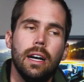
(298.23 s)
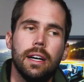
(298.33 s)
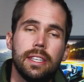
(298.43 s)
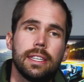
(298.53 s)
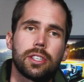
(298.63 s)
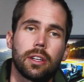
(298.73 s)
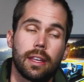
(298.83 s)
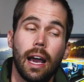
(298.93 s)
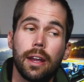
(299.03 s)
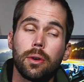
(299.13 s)

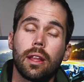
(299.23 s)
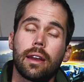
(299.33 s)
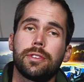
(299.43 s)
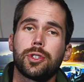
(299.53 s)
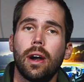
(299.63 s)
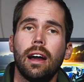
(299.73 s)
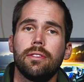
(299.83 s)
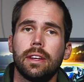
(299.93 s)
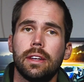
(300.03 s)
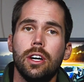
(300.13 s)
Additionally, I do a lot of
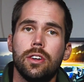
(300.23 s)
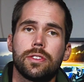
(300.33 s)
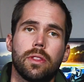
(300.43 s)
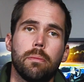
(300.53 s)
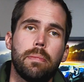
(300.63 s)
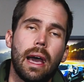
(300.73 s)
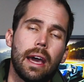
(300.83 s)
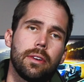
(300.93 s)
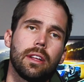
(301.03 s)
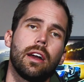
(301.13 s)
traveling, so the
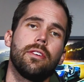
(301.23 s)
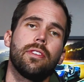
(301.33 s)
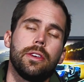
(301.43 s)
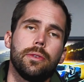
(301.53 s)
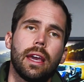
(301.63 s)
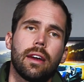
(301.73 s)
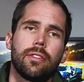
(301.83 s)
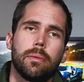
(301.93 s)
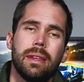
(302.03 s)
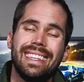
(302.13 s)
battery life that you get
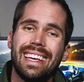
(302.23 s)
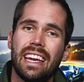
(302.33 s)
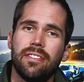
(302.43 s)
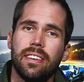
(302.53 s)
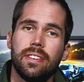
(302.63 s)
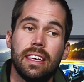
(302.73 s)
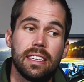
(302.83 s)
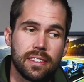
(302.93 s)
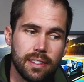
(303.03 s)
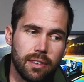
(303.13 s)
from the D850 is
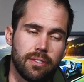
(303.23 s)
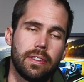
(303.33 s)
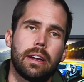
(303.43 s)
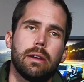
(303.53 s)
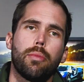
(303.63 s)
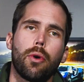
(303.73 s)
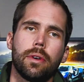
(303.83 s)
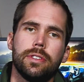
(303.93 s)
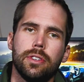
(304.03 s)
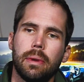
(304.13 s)
still very important to